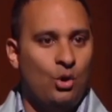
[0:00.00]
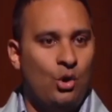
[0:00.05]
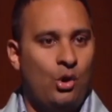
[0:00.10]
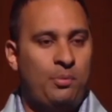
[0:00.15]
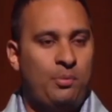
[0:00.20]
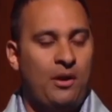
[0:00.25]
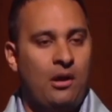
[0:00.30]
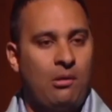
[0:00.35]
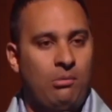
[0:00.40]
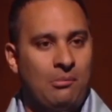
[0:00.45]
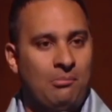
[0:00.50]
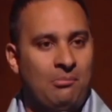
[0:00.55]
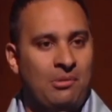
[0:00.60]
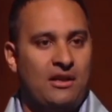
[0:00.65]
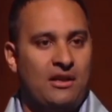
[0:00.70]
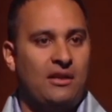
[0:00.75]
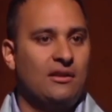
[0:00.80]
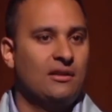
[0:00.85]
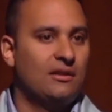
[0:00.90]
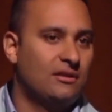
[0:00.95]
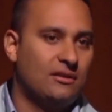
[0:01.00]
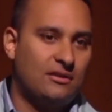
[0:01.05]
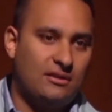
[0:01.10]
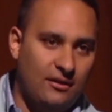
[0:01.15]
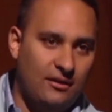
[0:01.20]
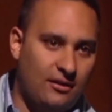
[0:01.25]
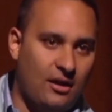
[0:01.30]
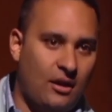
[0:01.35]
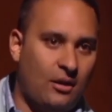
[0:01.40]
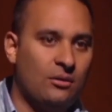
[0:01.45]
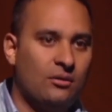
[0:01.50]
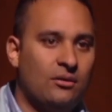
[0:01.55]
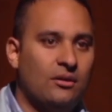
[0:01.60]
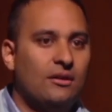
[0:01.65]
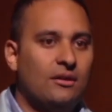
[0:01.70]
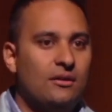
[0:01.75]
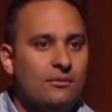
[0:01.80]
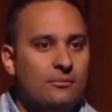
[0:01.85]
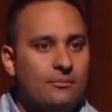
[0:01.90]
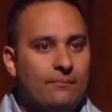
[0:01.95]
No problem, buddy. Sit down.
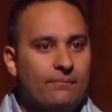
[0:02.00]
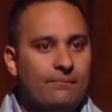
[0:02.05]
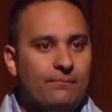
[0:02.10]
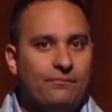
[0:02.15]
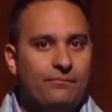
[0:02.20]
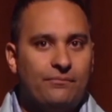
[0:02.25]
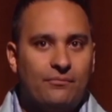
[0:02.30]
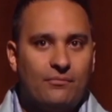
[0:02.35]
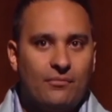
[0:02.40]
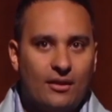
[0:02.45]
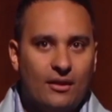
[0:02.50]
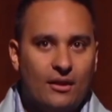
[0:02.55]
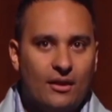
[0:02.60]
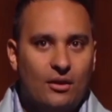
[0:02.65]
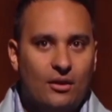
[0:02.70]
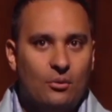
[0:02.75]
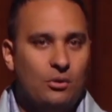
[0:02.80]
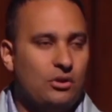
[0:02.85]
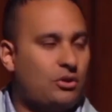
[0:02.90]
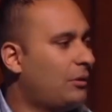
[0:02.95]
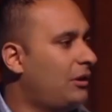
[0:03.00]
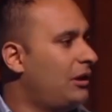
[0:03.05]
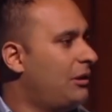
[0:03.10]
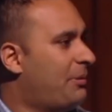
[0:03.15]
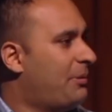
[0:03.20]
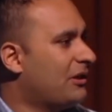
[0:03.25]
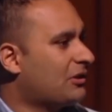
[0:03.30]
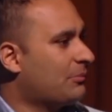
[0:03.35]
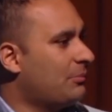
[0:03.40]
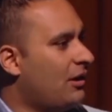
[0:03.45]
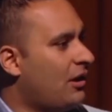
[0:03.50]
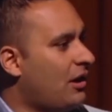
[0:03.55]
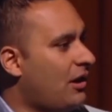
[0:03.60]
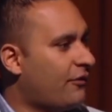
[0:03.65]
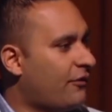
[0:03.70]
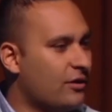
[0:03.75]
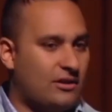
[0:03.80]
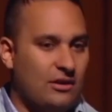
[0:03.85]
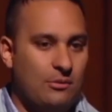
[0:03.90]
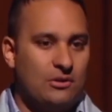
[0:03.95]
Which really pissed me off
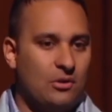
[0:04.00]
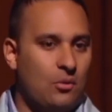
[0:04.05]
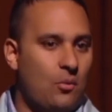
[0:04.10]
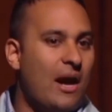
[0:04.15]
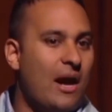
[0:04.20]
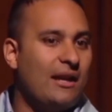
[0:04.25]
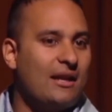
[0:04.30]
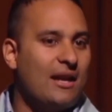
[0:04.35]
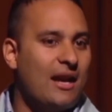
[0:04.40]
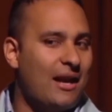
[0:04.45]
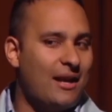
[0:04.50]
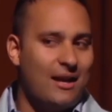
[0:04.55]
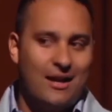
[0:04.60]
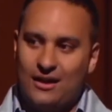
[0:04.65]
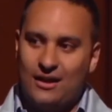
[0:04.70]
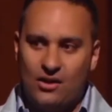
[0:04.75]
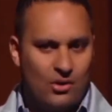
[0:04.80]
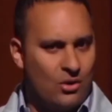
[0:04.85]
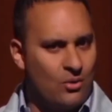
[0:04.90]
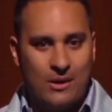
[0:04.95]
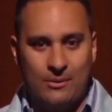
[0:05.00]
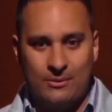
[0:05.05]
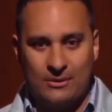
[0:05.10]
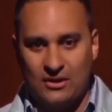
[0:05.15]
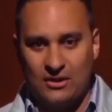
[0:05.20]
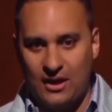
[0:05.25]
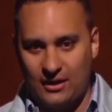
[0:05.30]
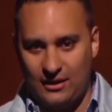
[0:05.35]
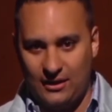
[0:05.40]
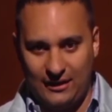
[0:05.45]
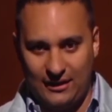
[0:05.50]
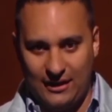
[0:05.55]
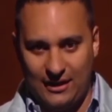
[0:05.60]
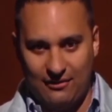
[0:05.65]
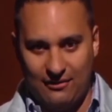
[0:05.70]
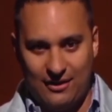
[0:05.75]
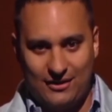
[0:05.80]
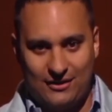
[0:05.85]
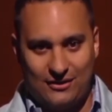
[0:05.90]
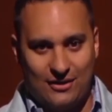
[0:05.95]
because he was a white guy, and I don't know why he was talking like that, right?